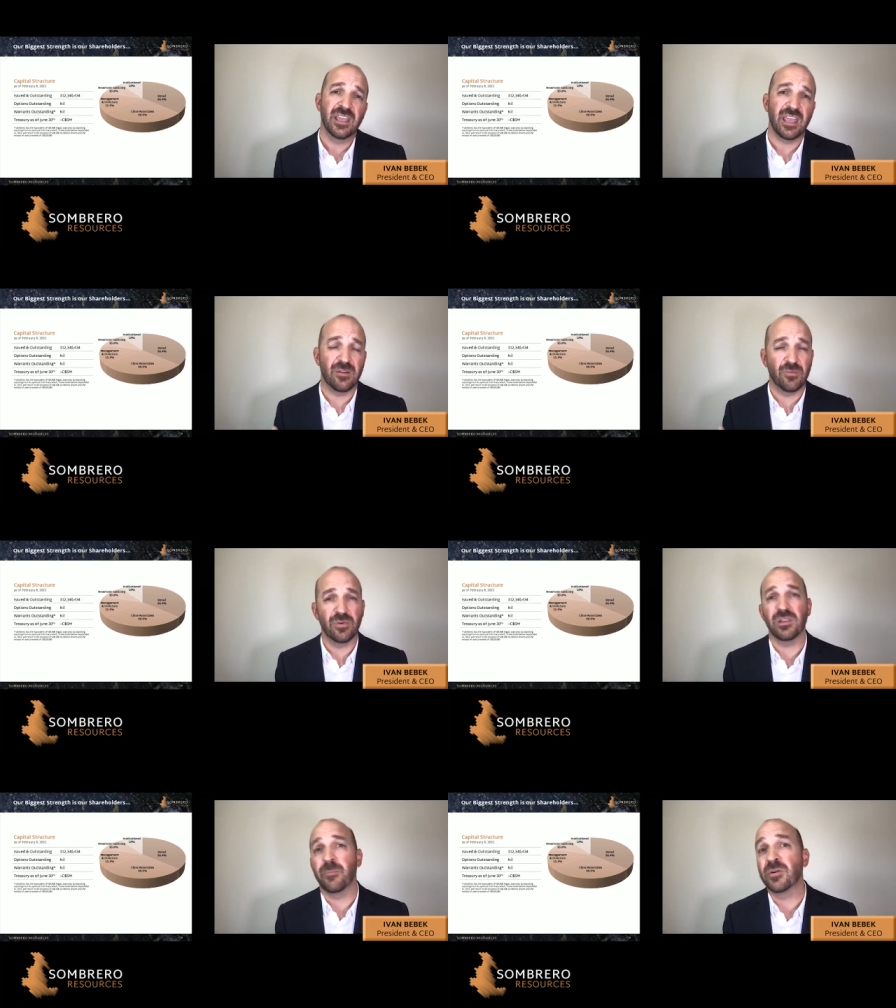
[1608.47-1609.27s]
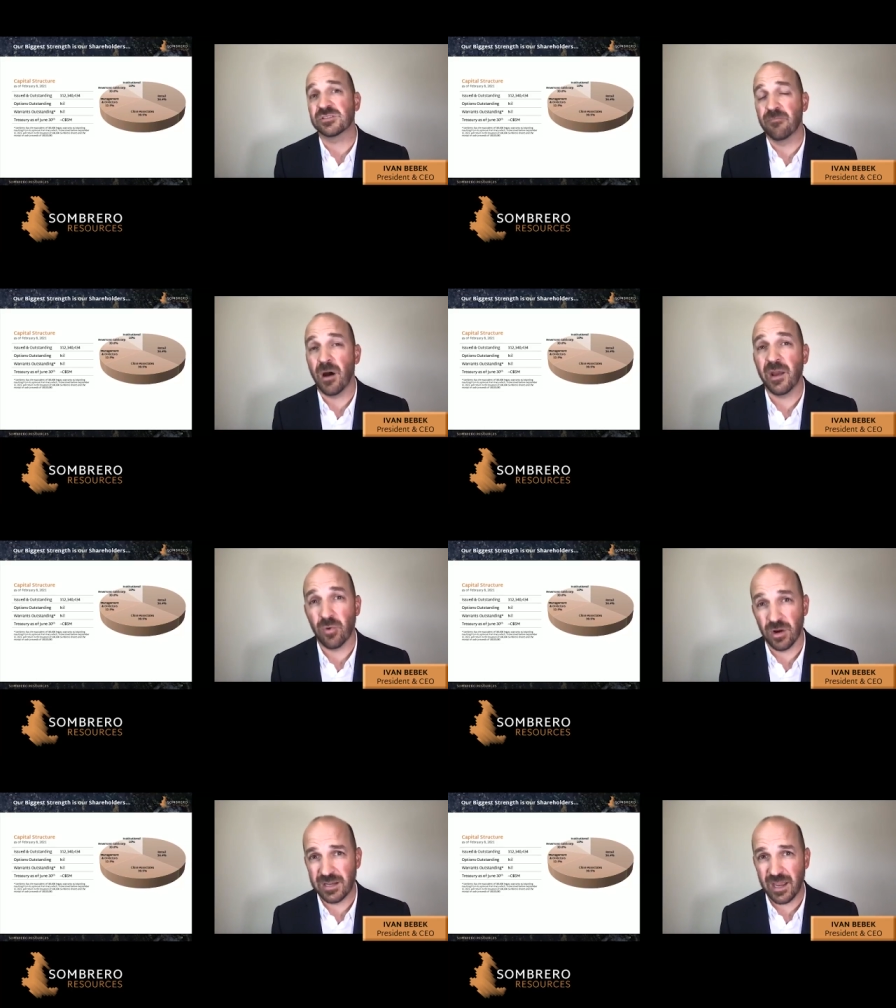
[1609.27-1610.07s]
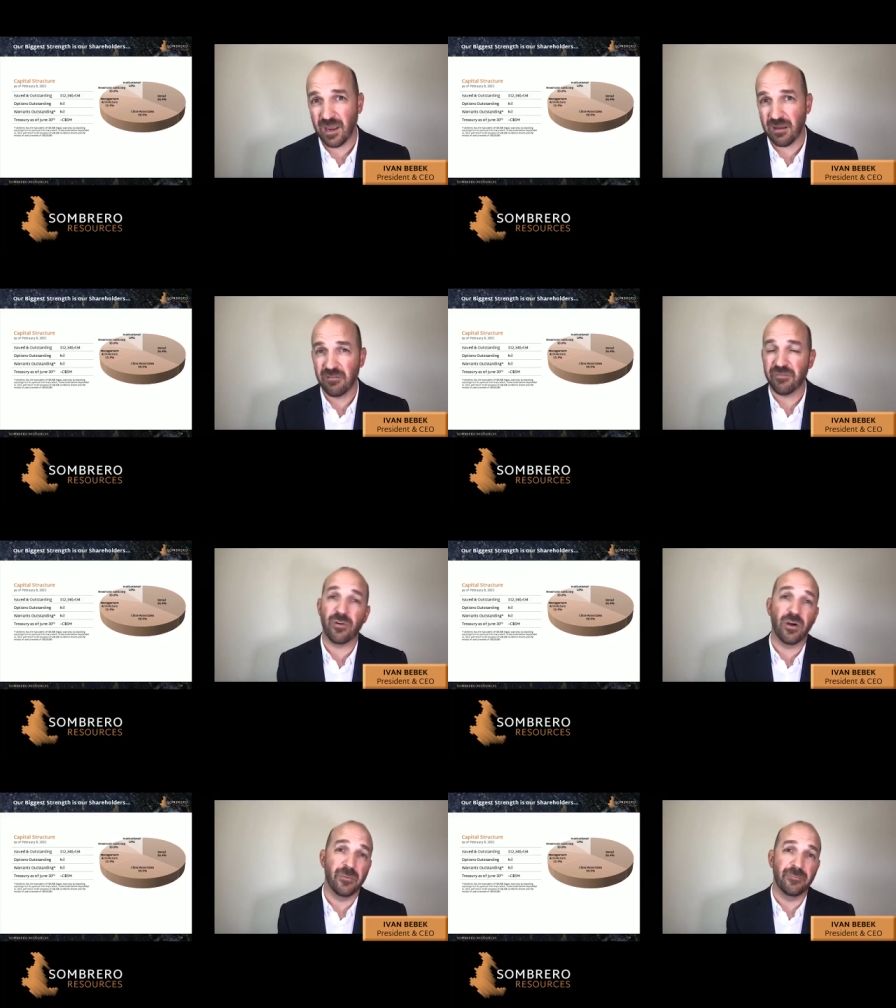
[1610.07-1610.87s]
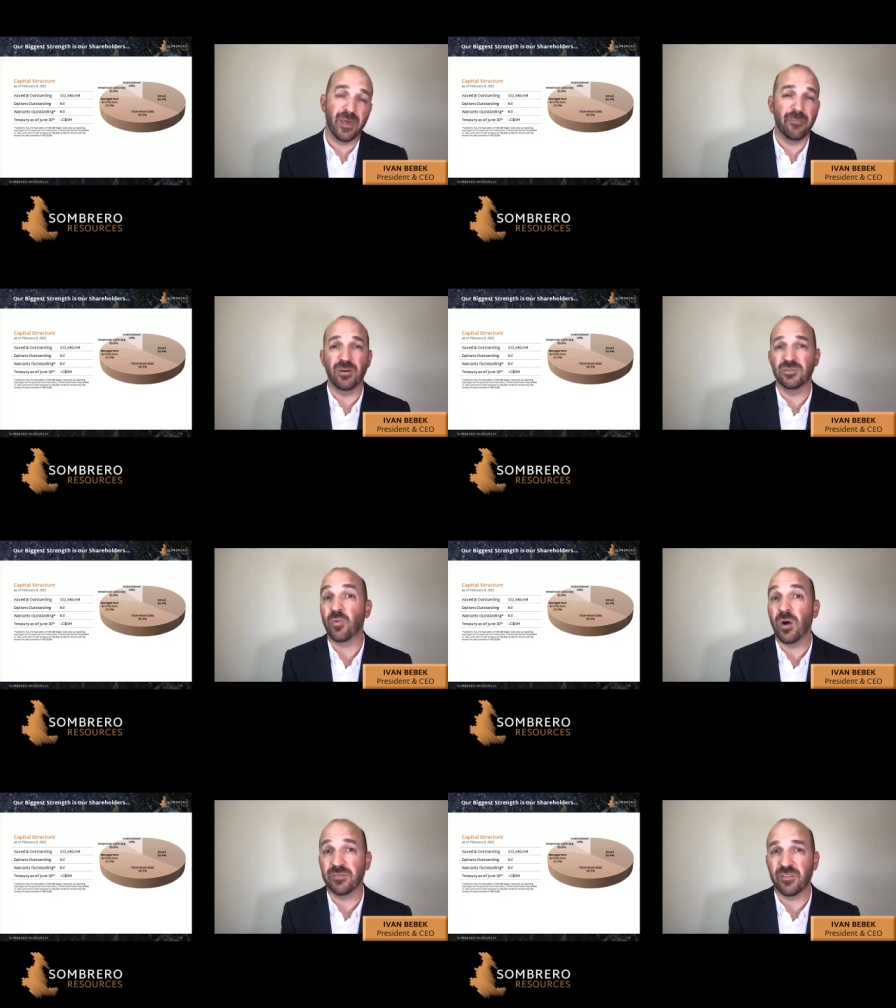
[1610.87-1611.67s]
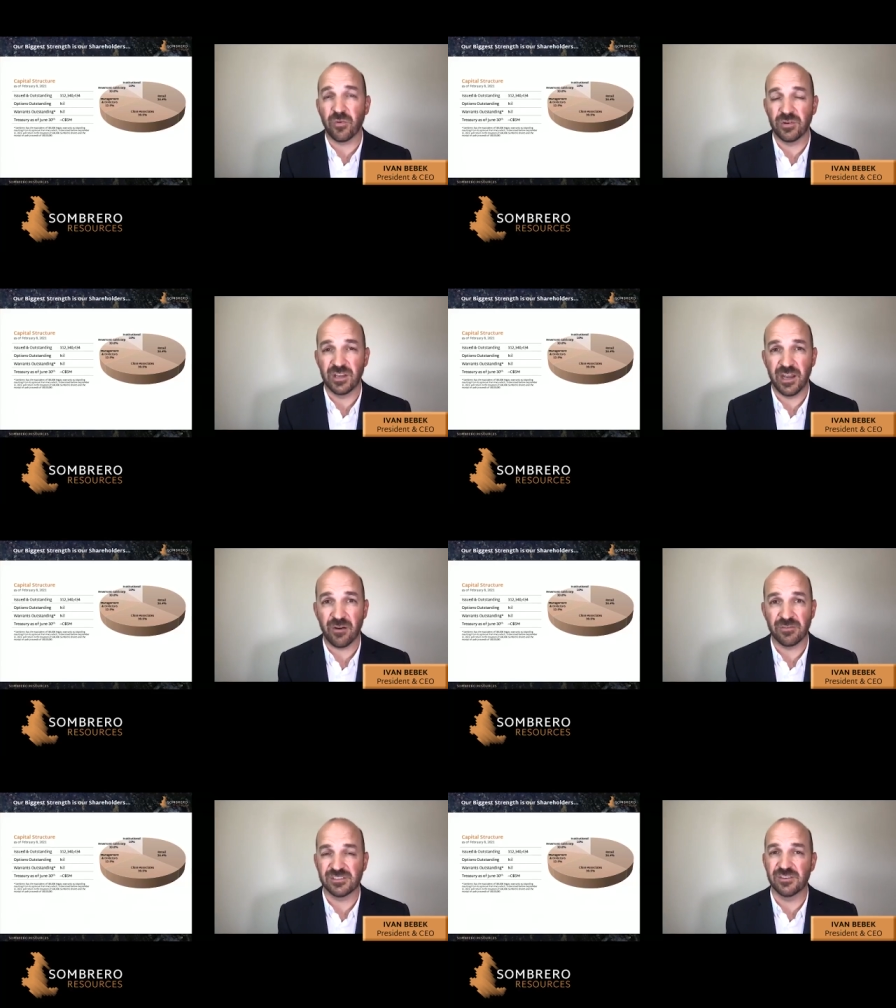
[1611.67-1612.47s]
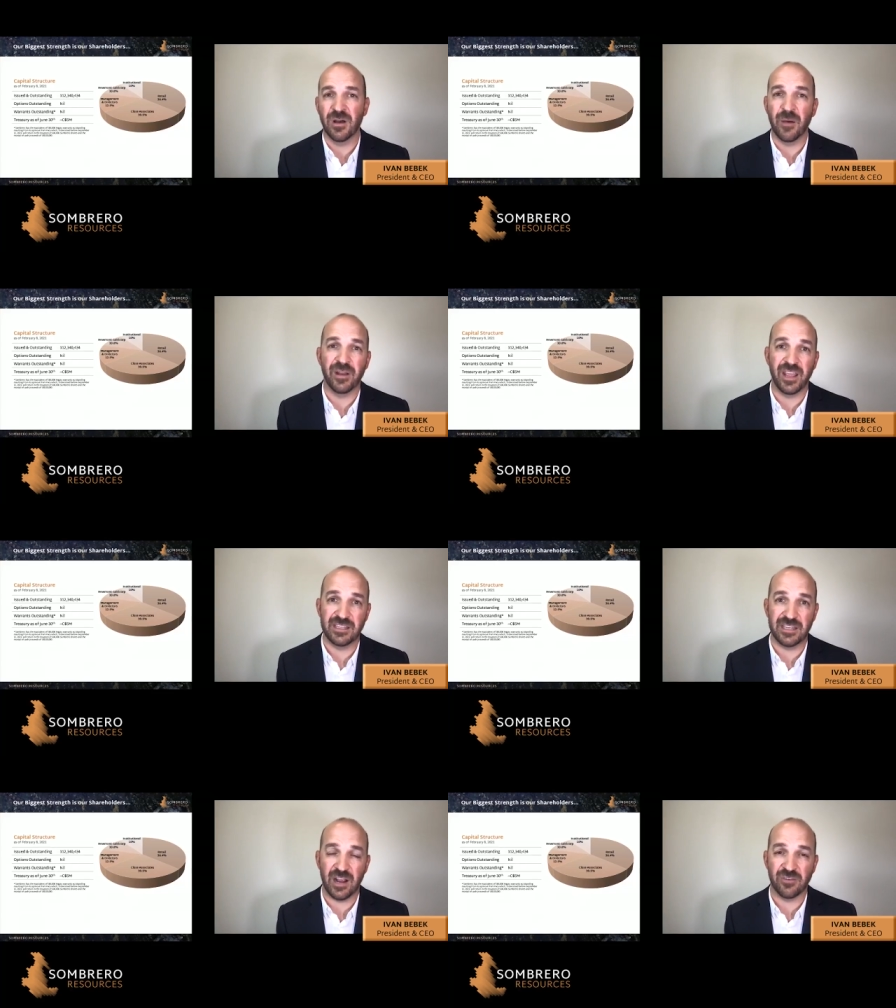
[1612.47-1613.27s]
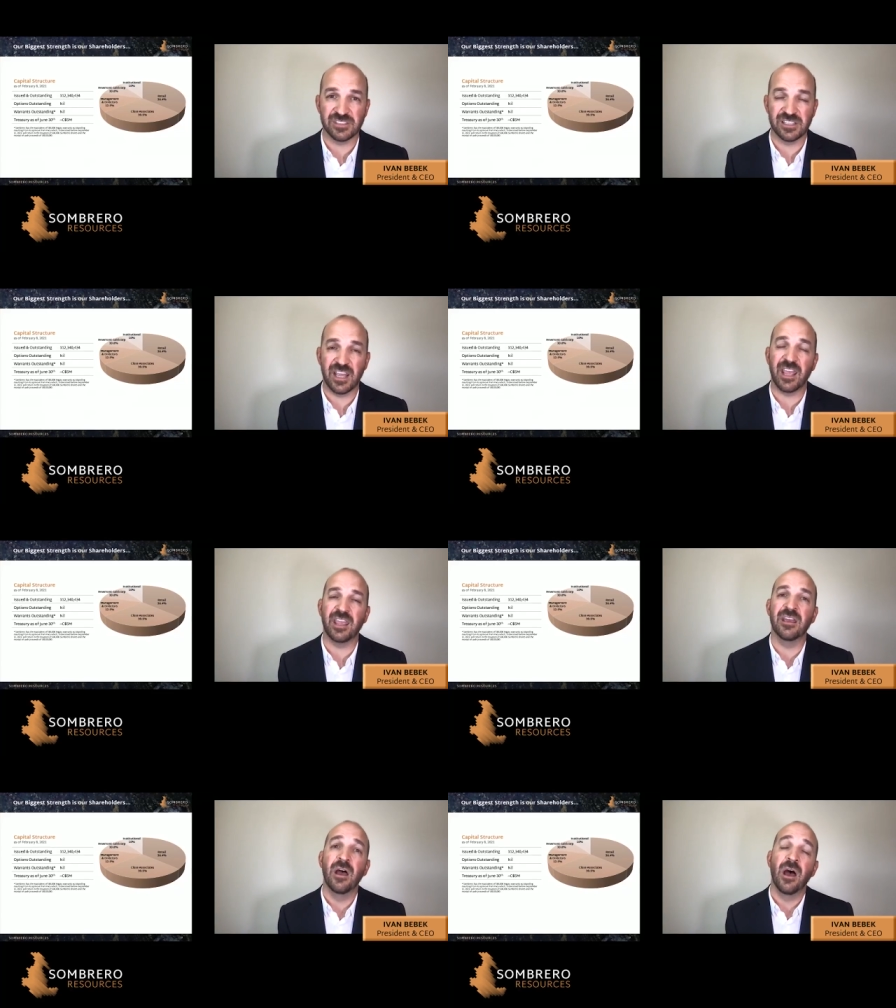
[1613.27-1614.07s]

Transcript: It really pushed my workday from about 12 to 14 hours to about 18 hours a day.